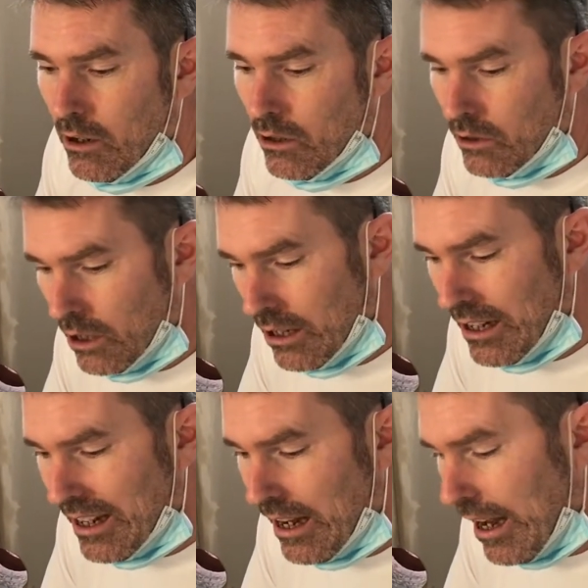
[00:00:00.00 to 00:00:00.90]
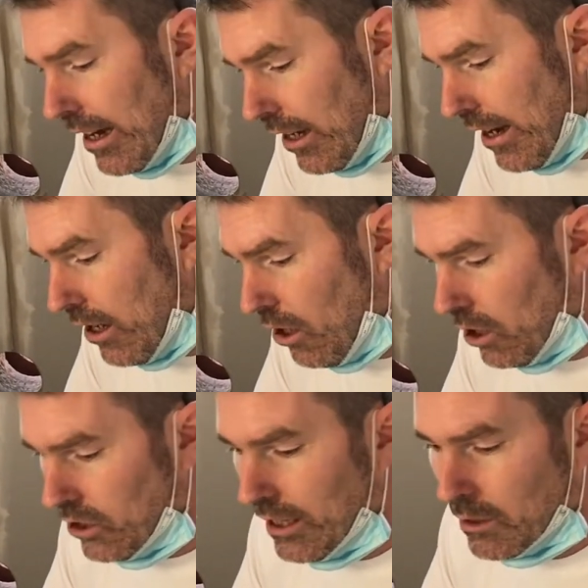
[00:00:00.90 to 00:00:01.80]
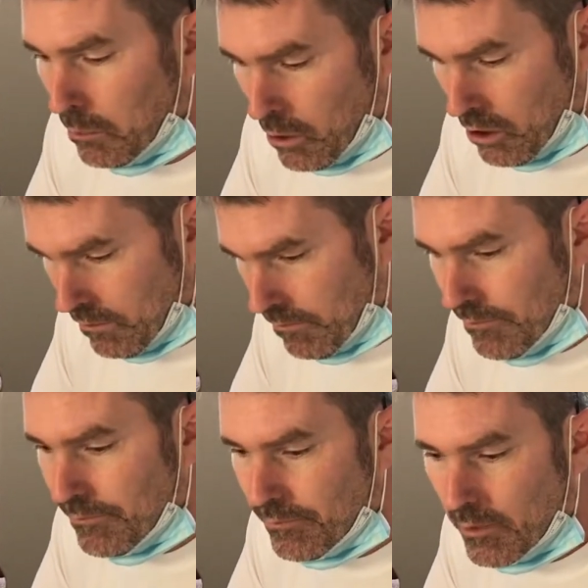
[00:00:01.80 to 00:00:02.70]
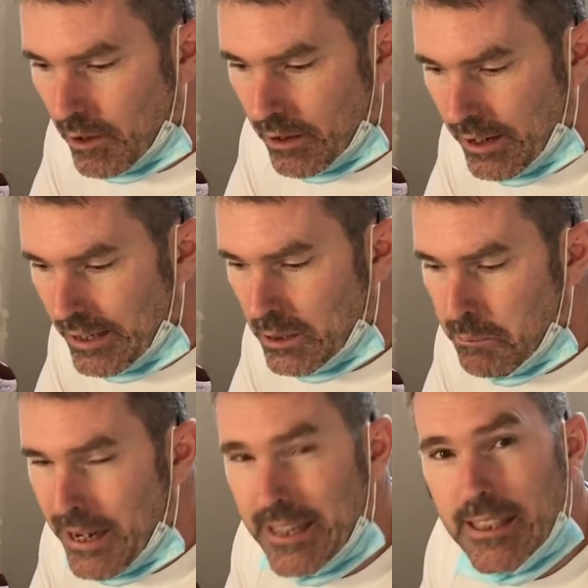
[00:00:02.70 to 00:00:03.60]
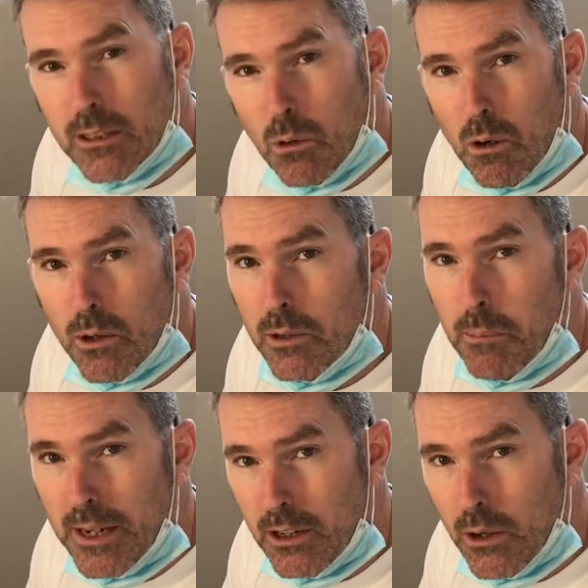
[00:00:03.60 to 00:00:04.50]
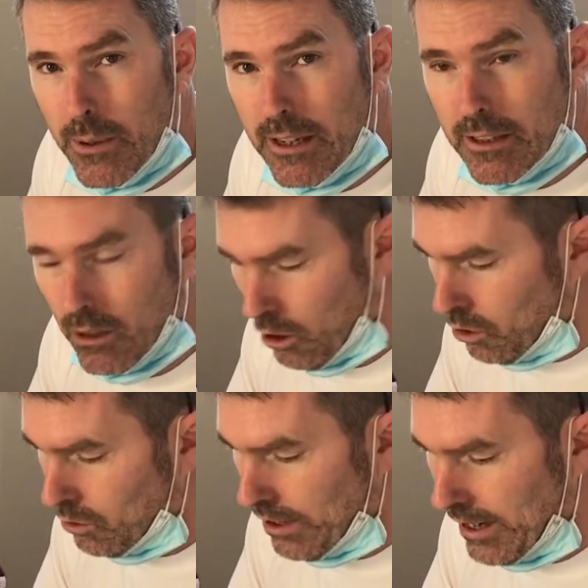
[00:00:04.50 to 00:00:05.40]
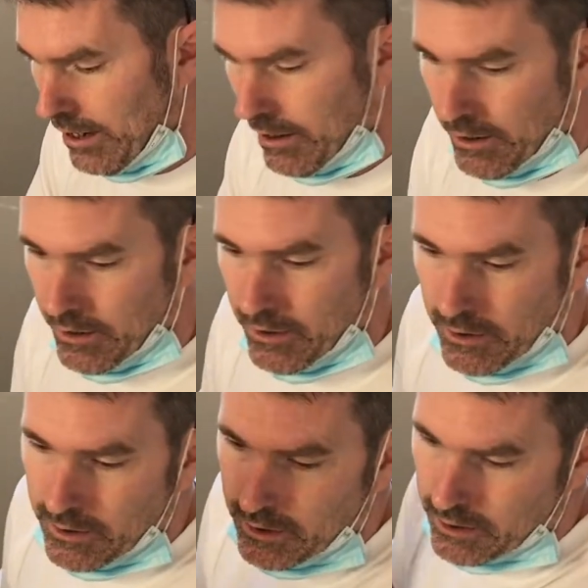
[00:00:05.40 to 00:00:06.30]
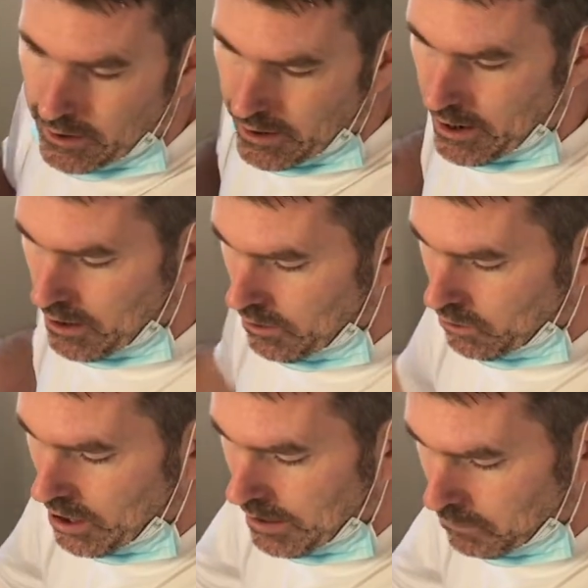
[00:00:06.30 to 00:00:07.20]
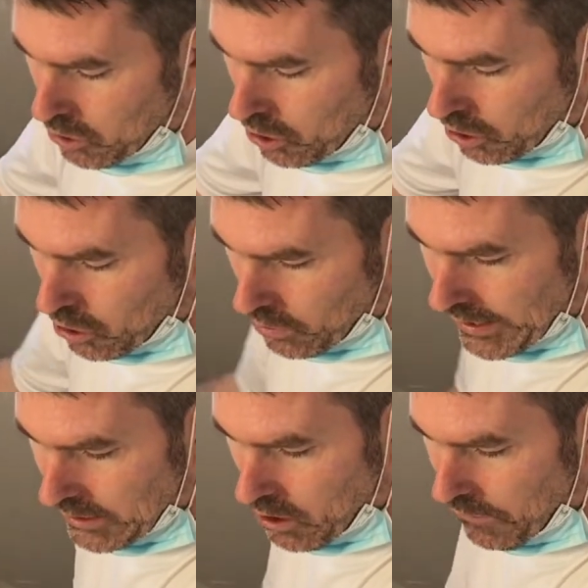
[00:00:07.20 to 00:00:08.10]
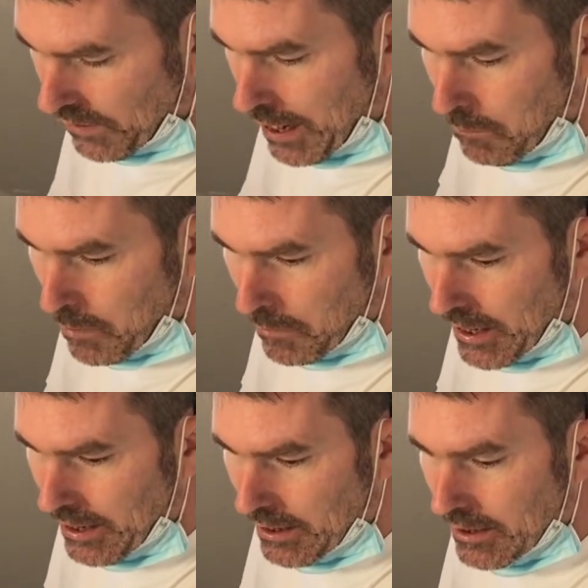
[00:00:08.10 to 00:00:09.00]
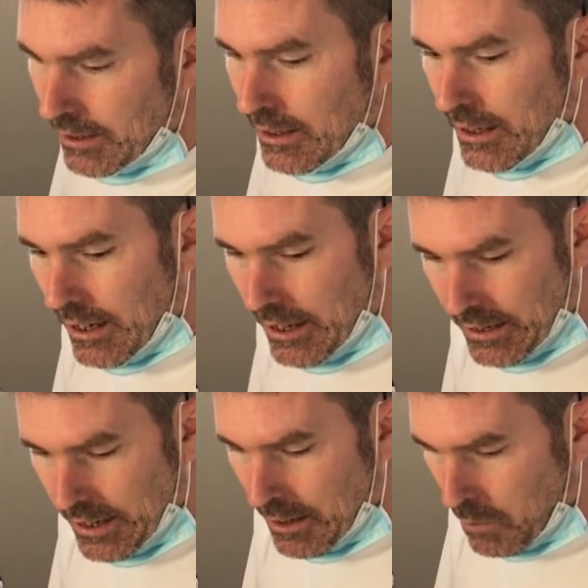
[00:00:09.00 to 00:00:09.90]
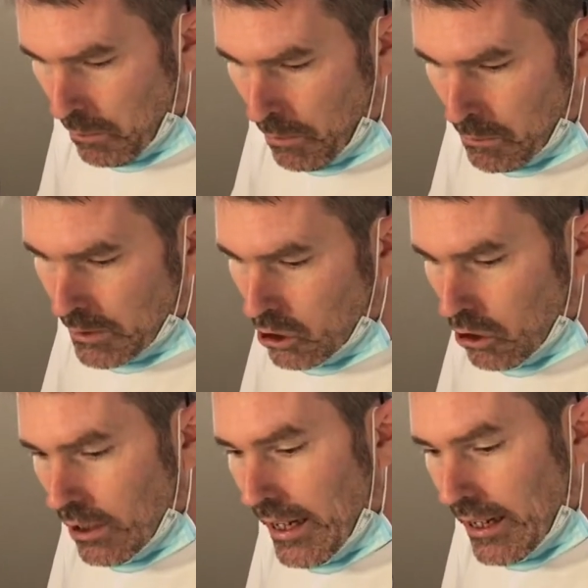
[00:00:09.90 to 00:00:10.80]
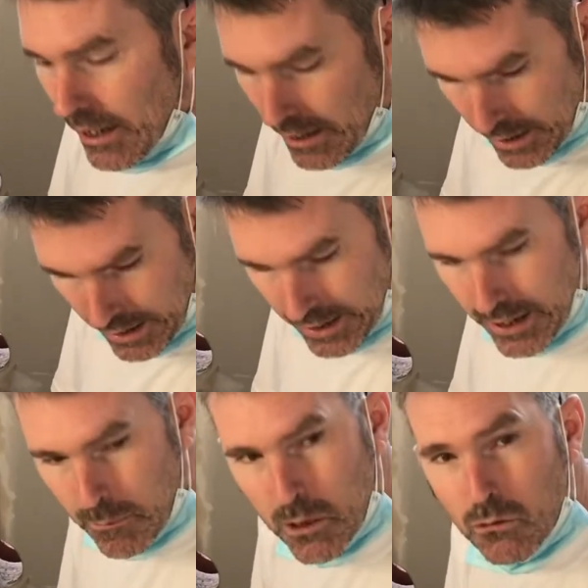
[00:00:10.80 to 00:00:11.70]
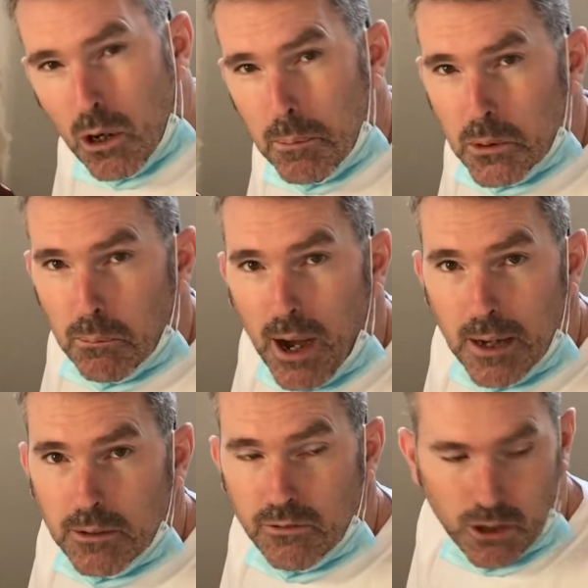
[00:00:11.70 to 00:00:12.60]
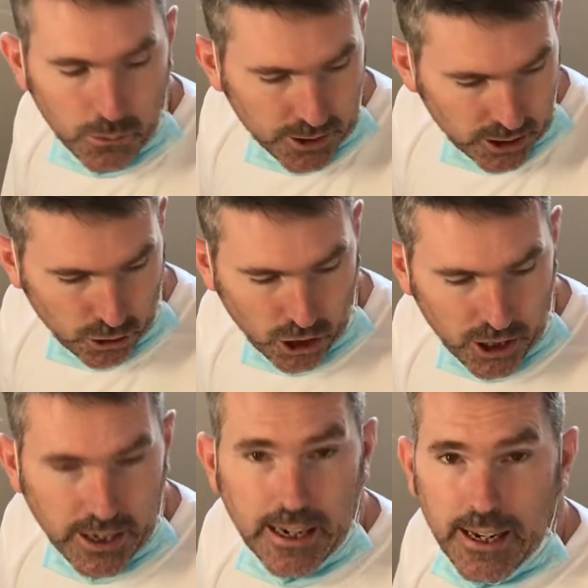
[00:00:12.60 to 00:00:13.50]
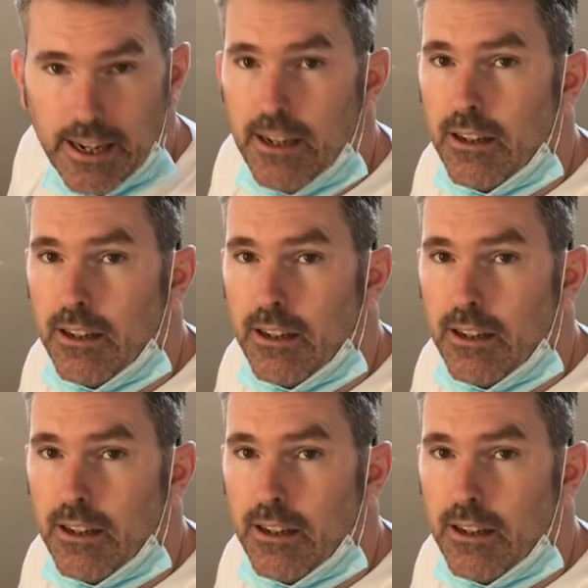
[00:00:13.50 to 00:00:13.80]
So I ain't had a lot of chance, but that's the basics what we've been doing all day. So I'm just going to cut these off, cap them here, and then I'm going to put my stud in, and then we'll drop his pipes through, which I'll show you later.